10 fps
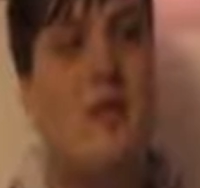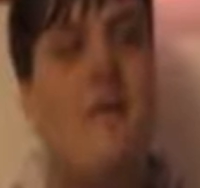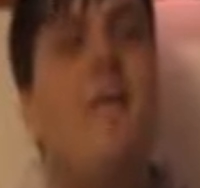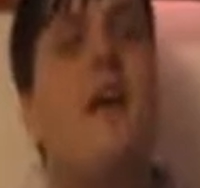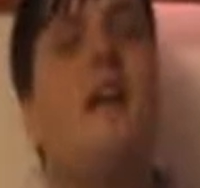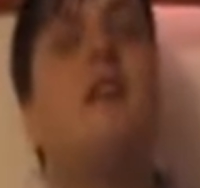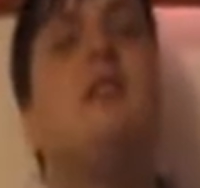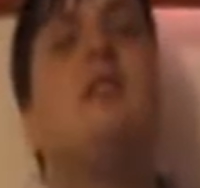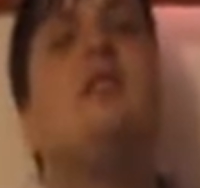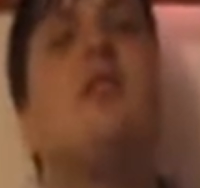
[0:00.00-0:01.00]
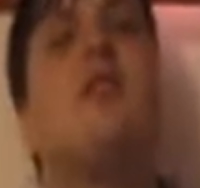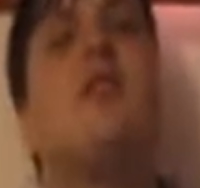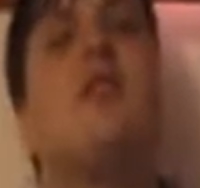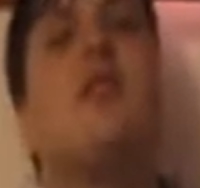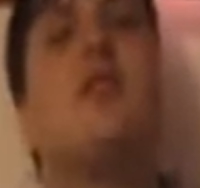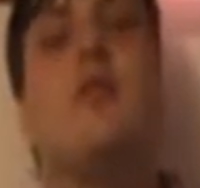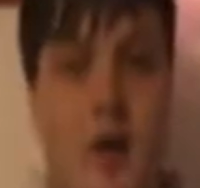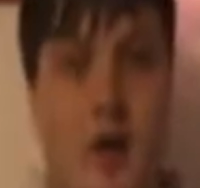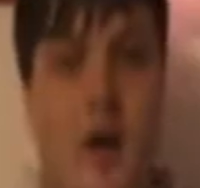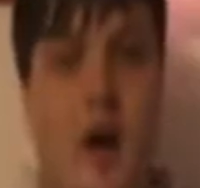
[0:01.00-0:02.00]
that fantasy world.
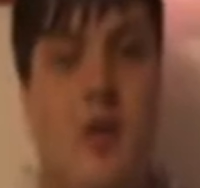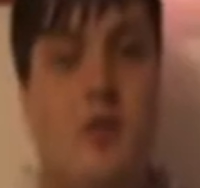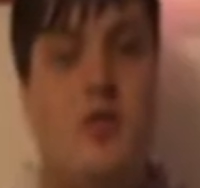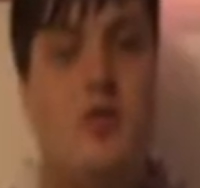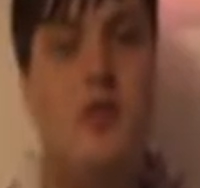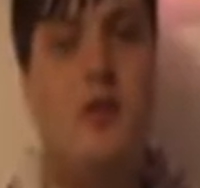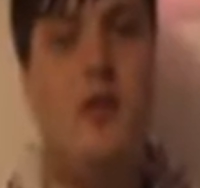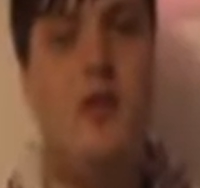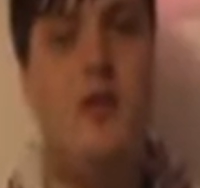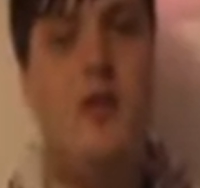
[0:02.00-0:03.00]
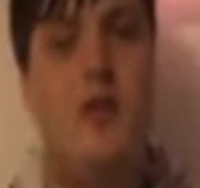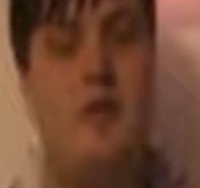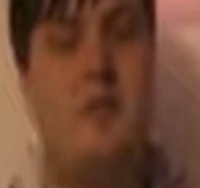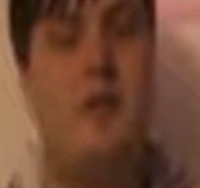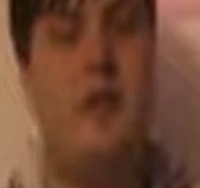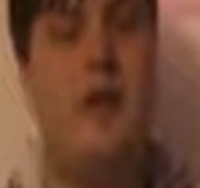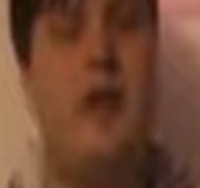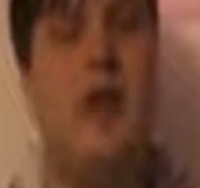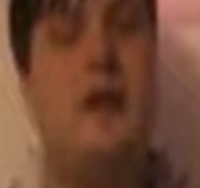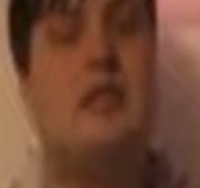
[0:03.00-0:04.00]
Now, the storyline for this movie
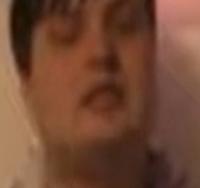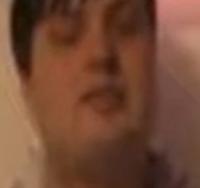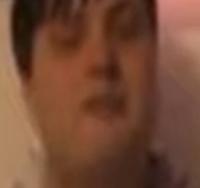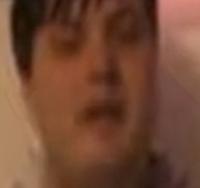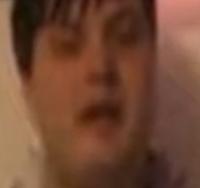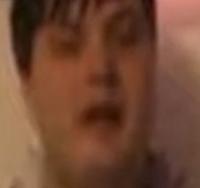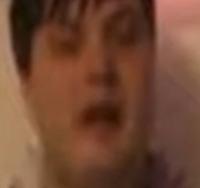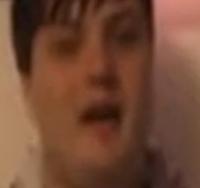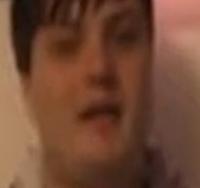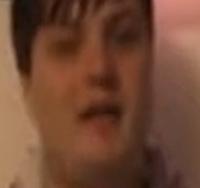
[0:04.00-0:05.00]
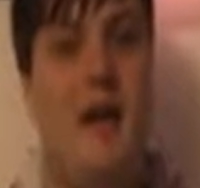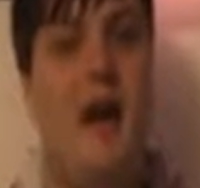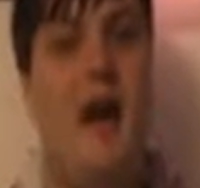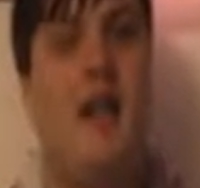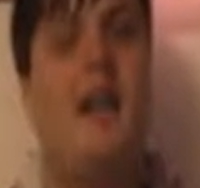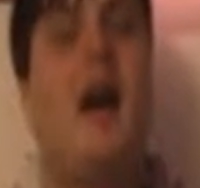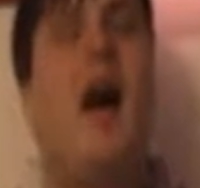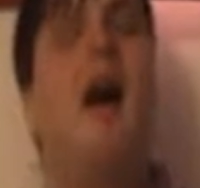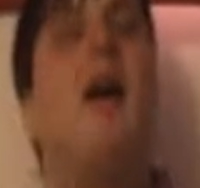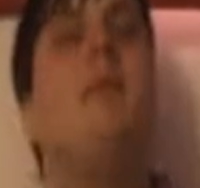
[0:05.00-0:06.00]
is bad, and
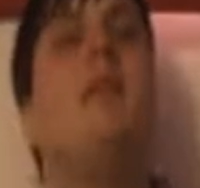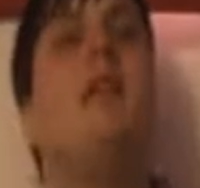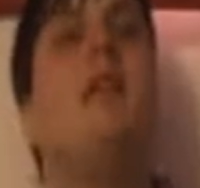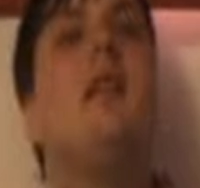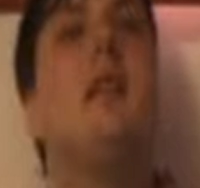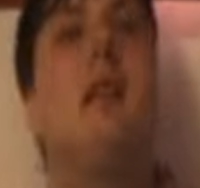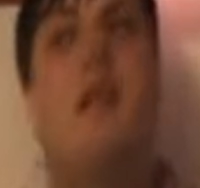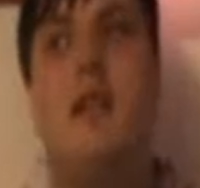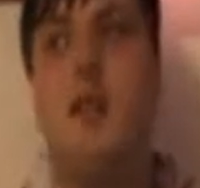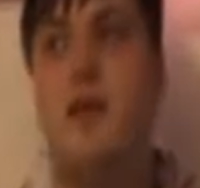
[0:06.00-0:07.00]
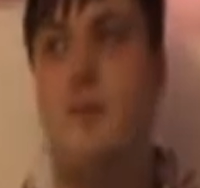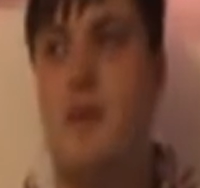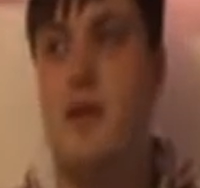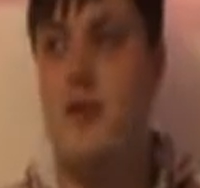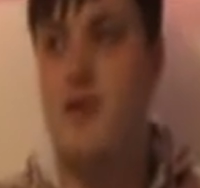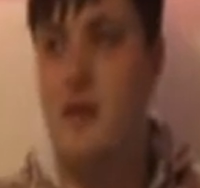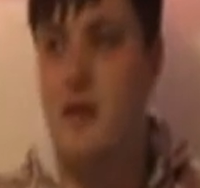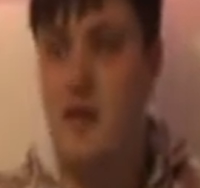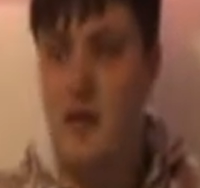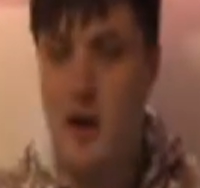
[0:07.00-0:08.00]
I mean really bad.
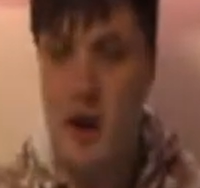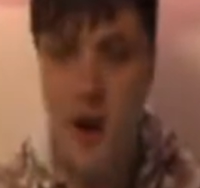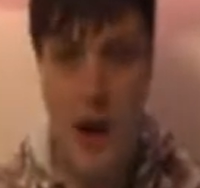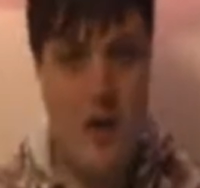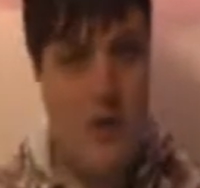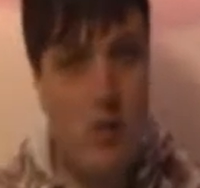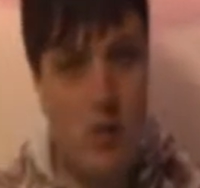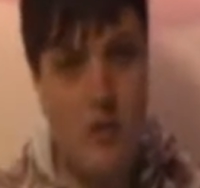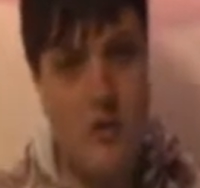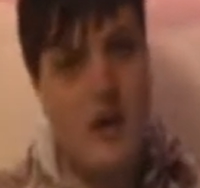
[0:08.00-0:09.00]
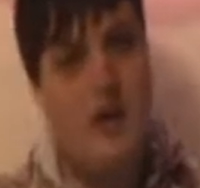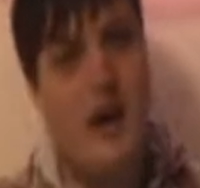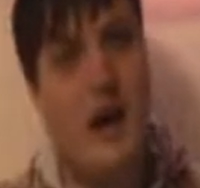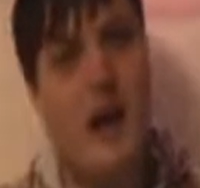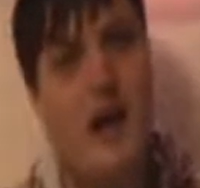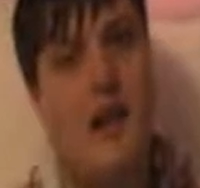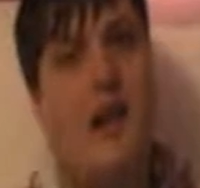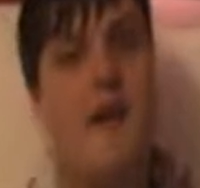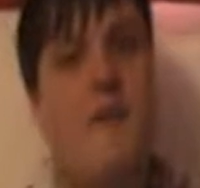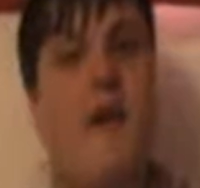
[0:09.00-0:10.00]
I couldn't tell
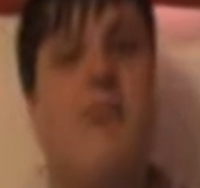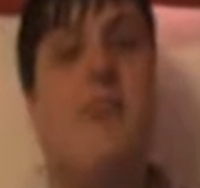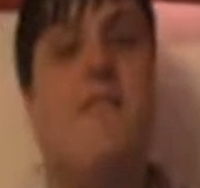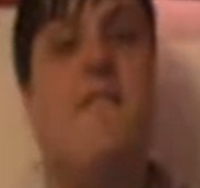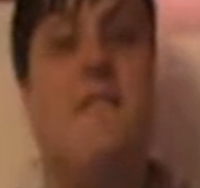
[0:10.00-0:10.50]
what the